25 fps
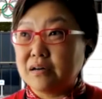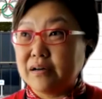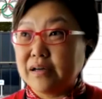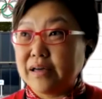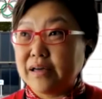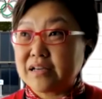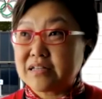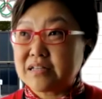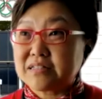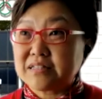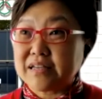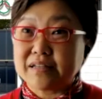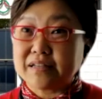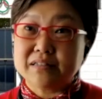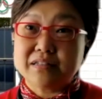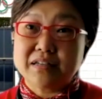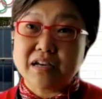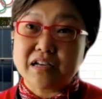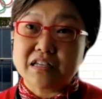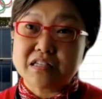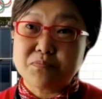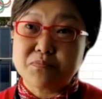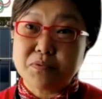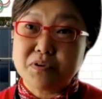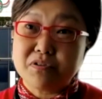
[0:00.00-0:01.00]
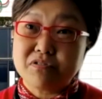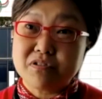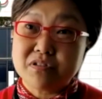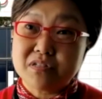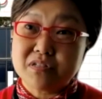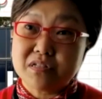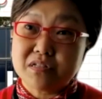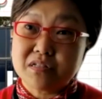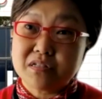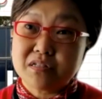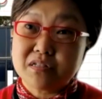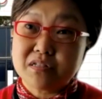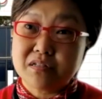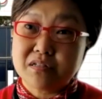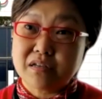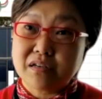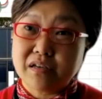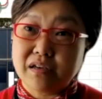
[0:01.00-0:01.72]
exciting experiences